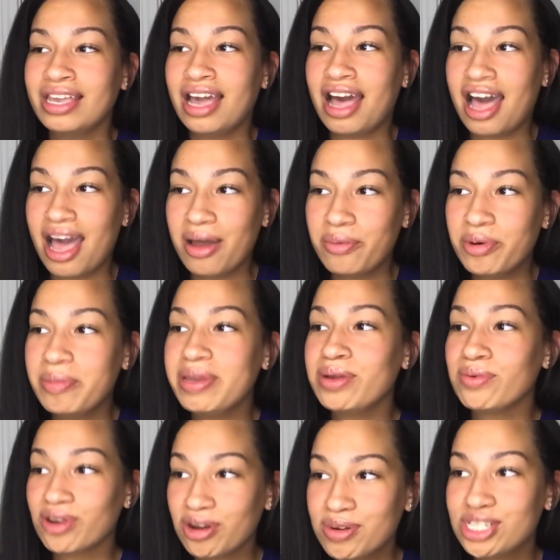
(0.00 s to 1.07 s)
I will be
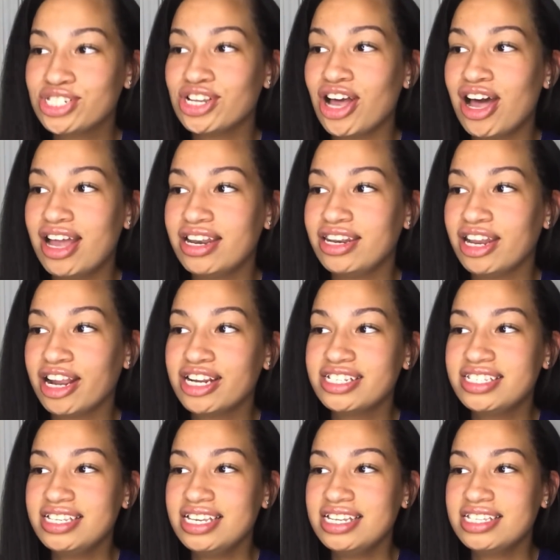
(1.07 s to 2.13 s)
real with y'all,
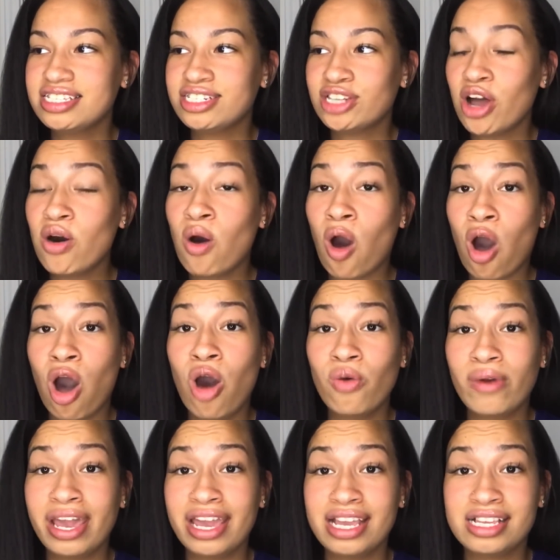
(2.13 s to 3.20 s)
nurses don't
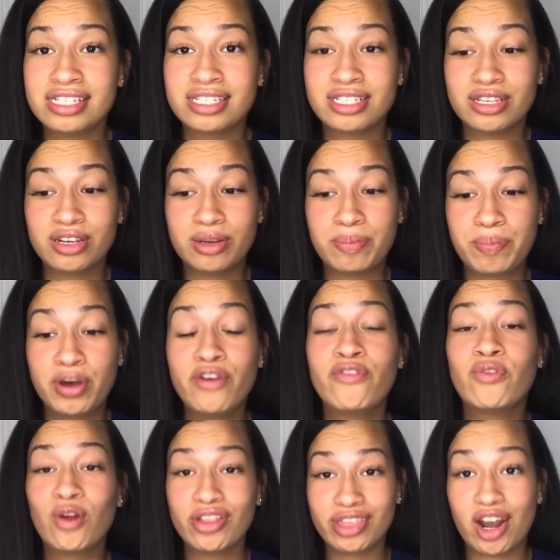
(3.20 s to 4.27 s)
always put
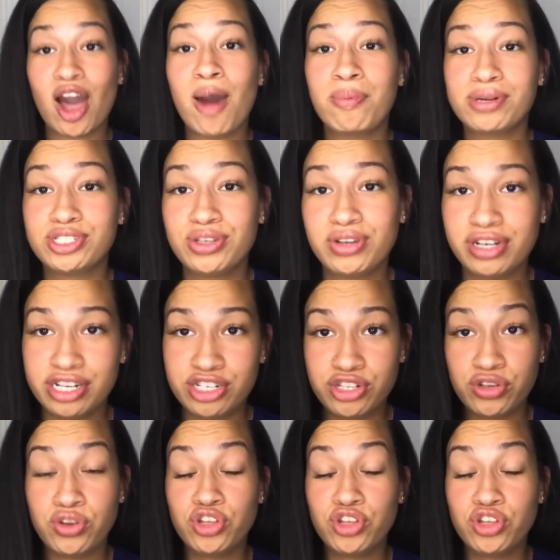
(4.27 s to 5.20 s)
forth that opportunity to you.